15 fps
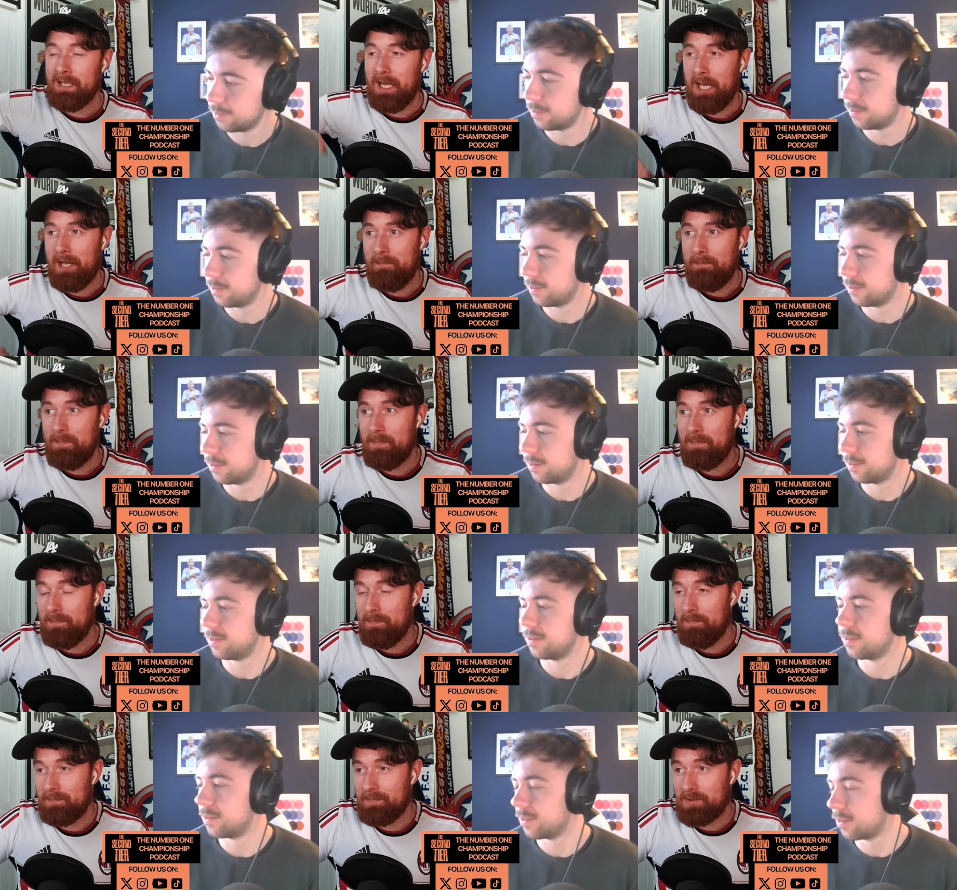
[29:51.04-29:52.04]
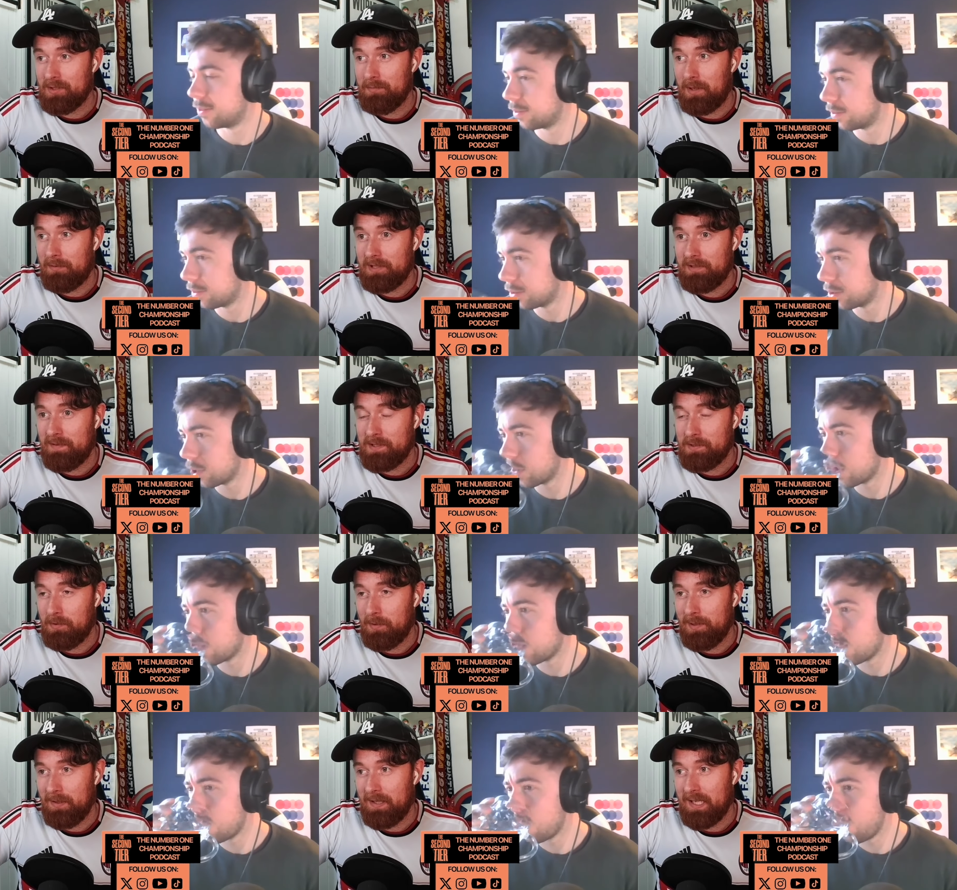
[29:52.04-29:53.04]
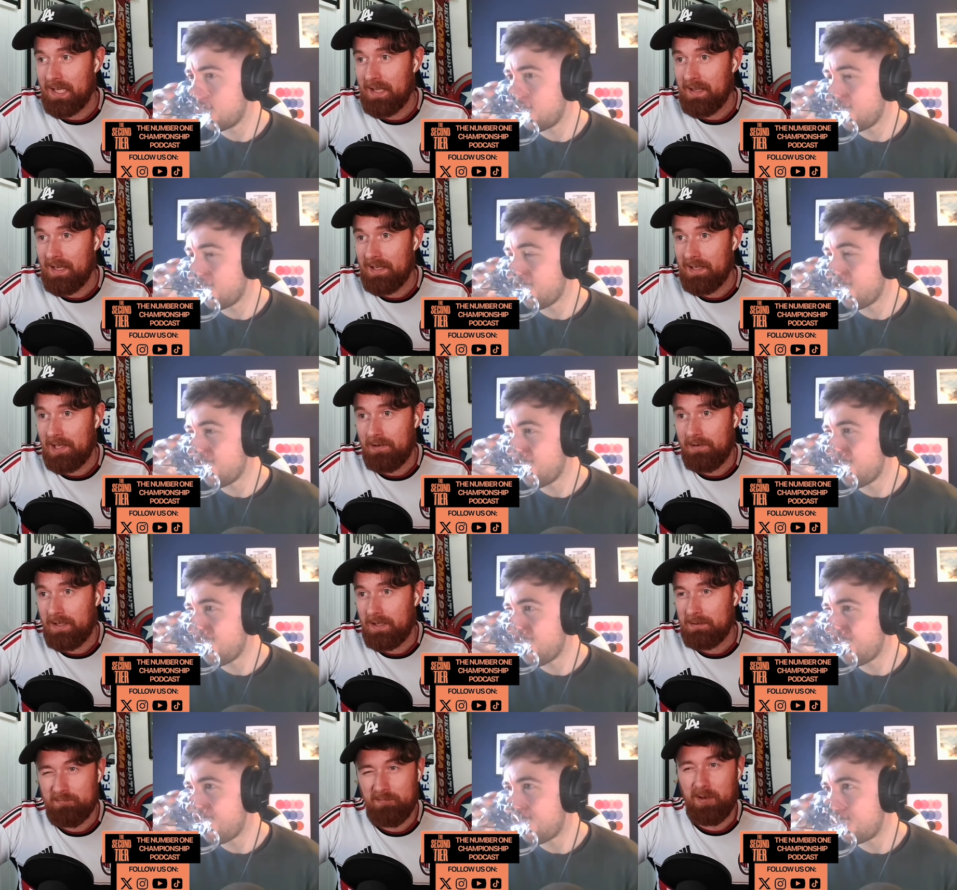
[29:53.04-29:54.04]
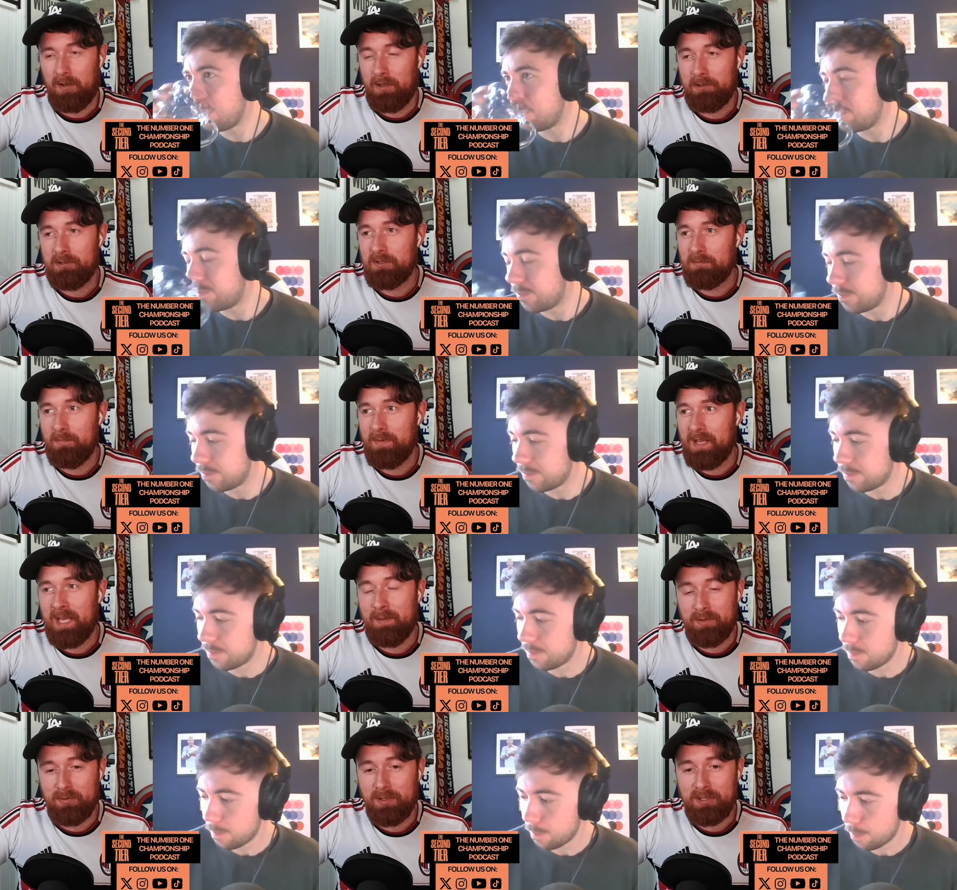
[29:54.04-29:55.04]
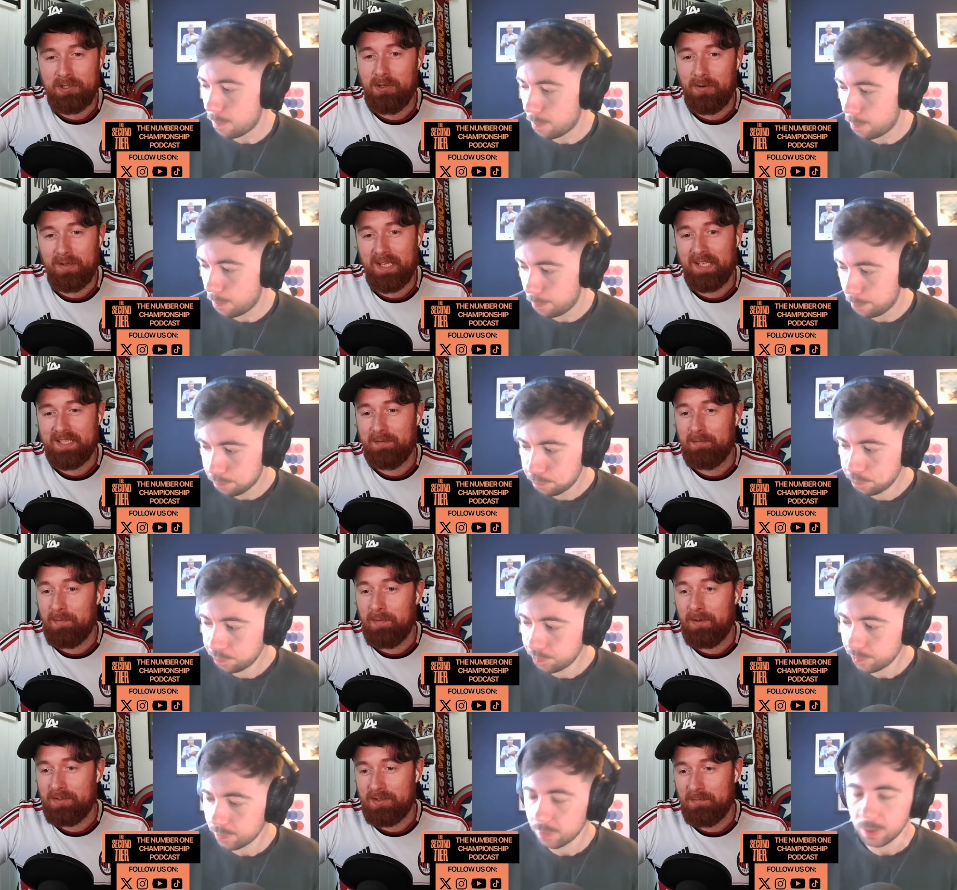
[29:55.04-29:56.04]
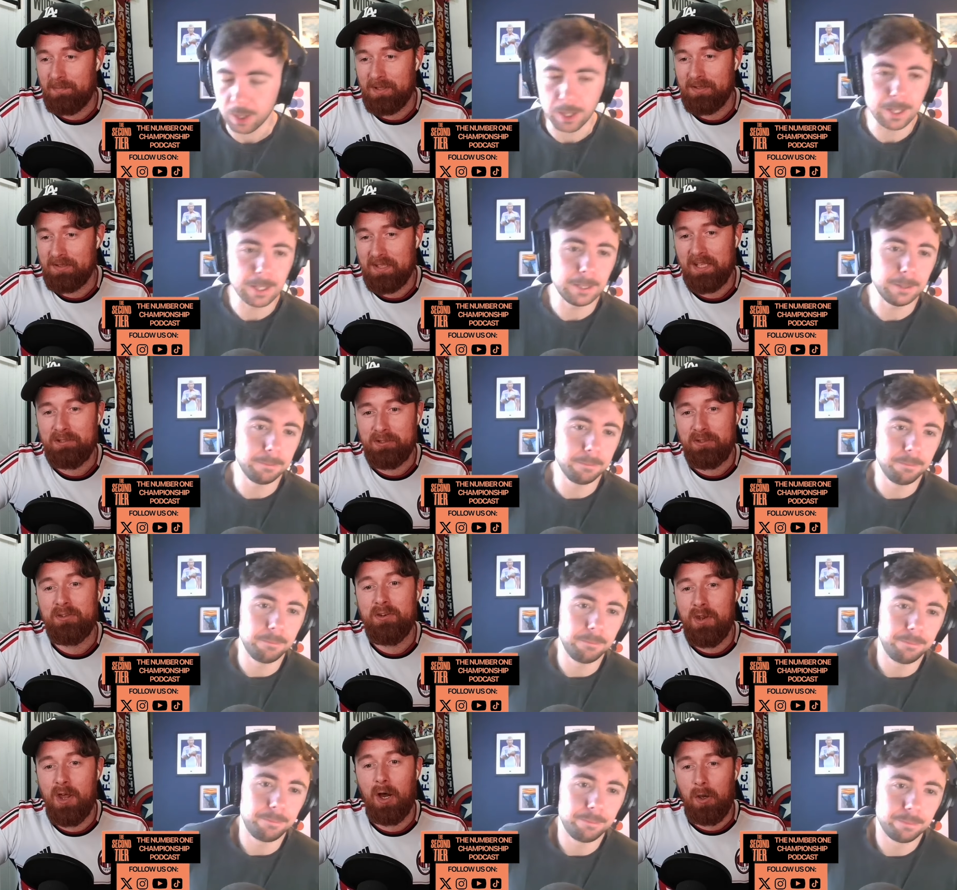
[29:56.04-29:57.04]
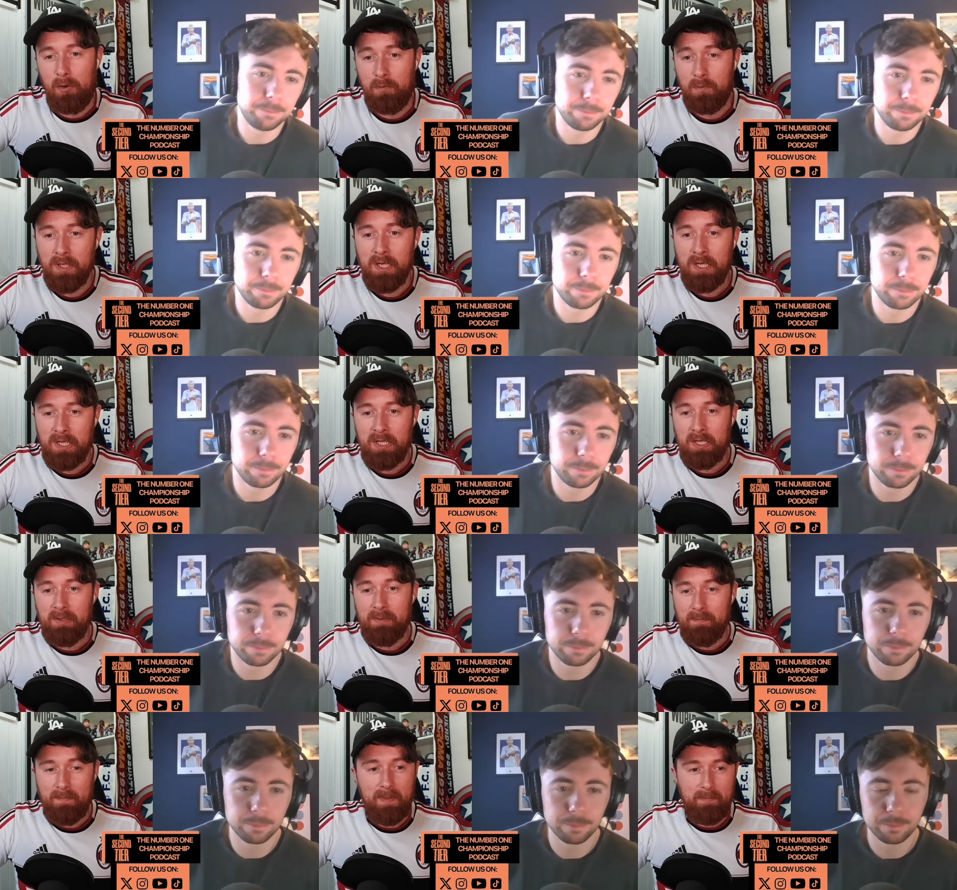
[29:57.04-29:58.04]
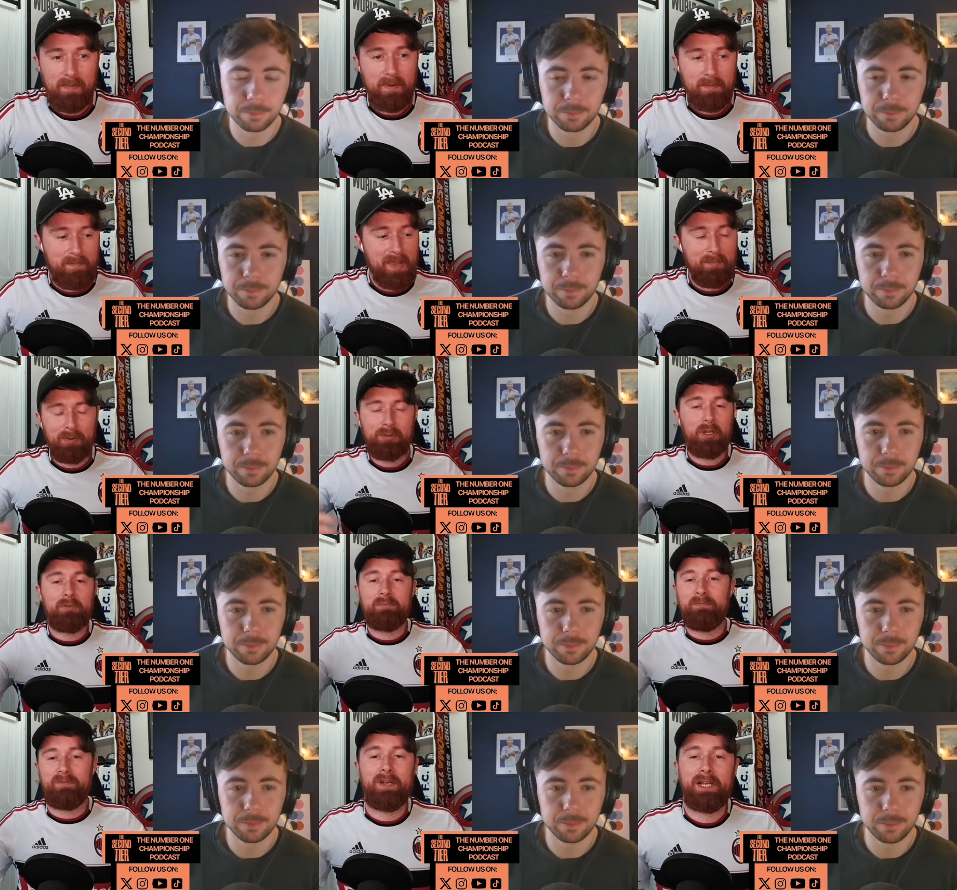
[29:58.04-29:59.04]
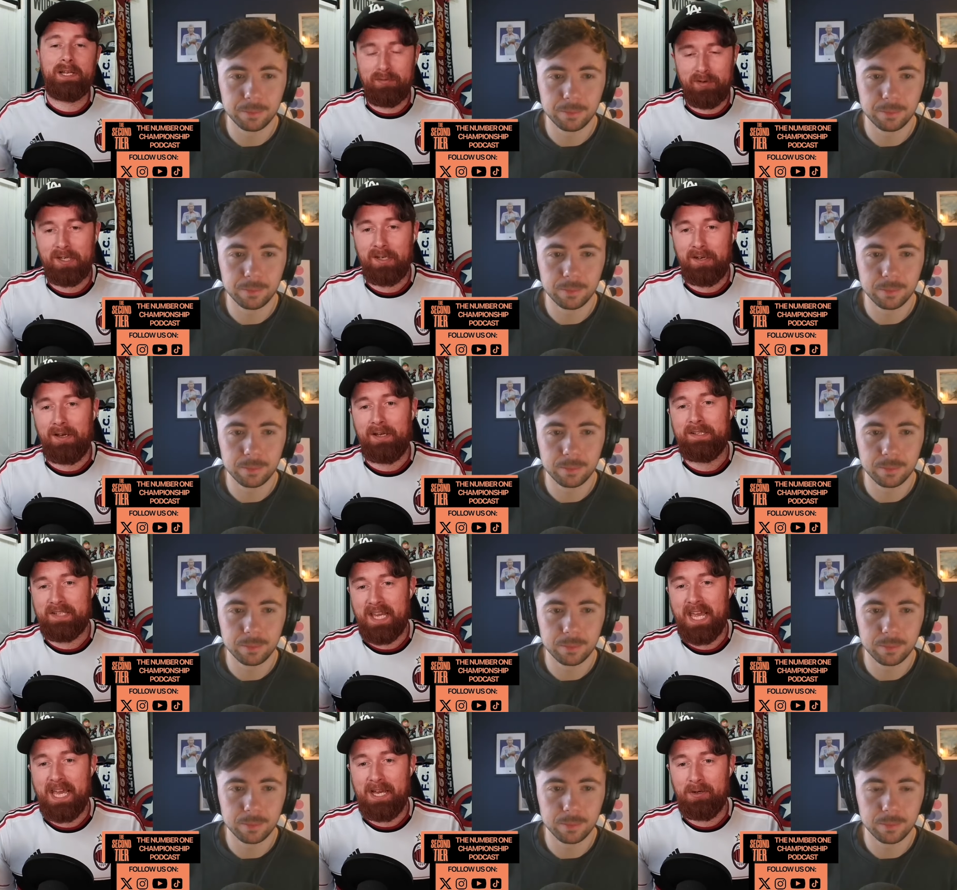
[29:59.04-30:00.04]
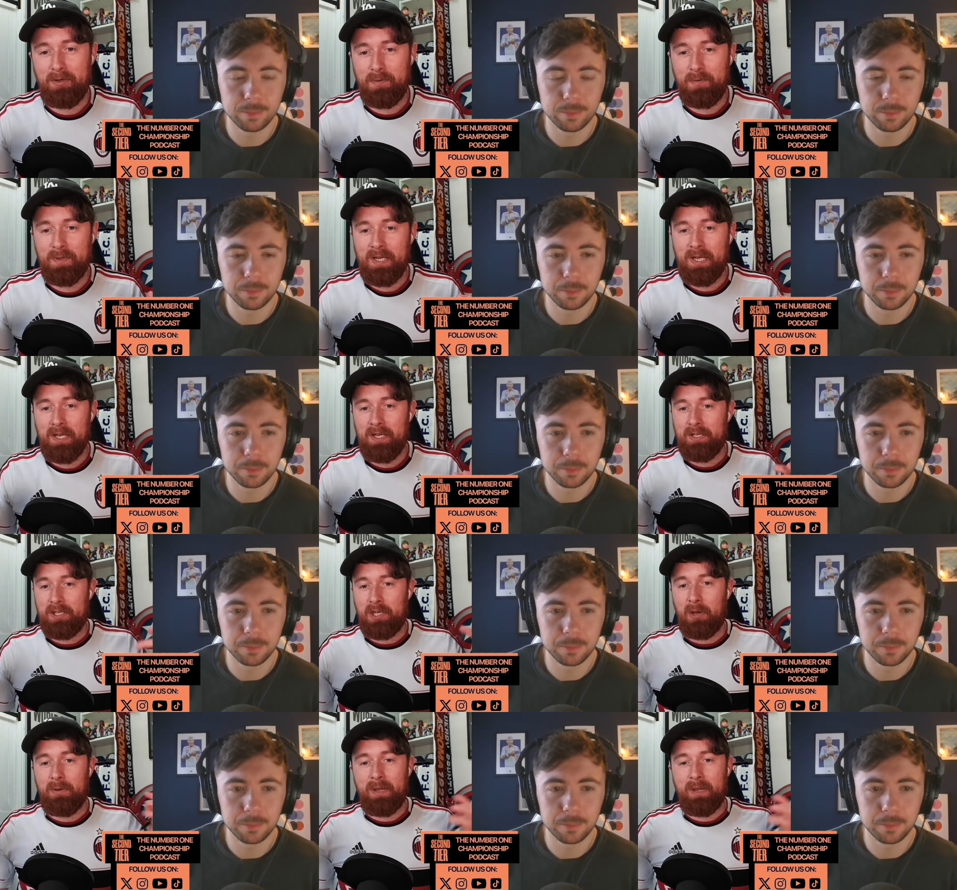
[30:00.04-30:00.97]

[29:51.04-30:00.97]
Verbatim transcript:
Speaker 1: Um, some Norwich fans will be looking at that and going, "I'd rather just Ipswich not getting promoted because they just know people don't really realise how you know